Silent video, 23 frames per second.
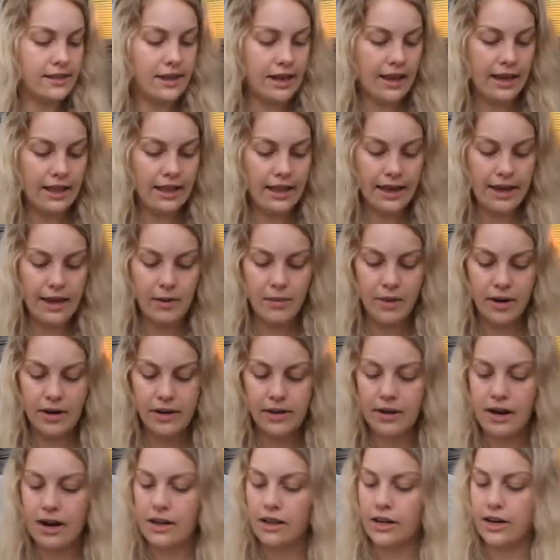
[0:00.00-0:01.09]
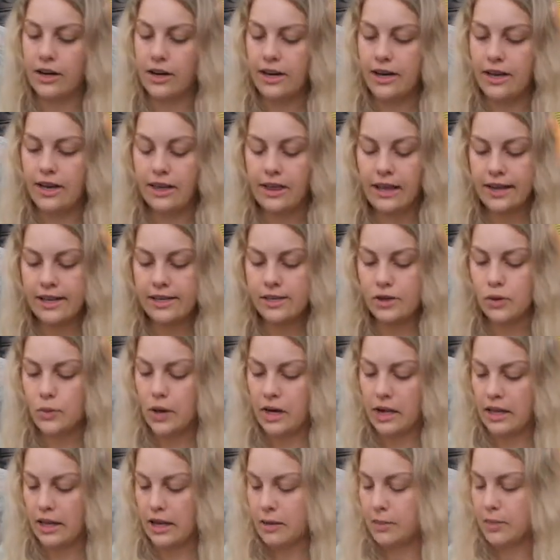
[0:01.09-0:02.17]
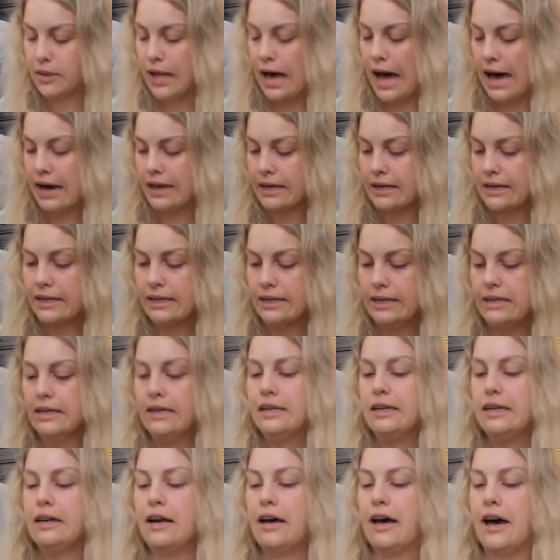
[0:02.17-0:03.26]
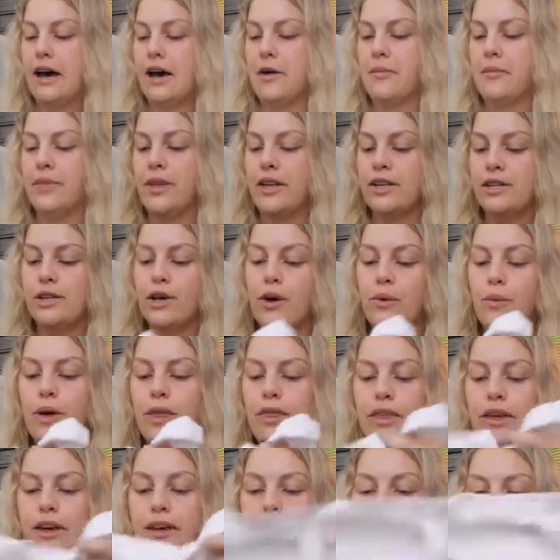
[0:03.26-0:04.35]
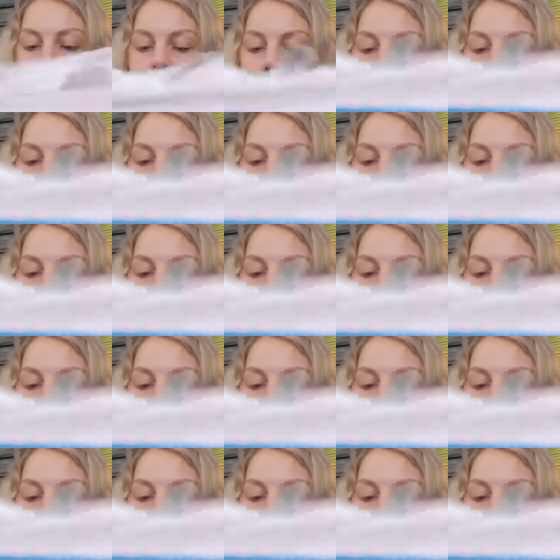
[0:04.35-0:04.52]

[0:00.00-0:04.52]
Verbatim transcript: I like him in color and he likes to wear a lot of black. Um, and to go with it,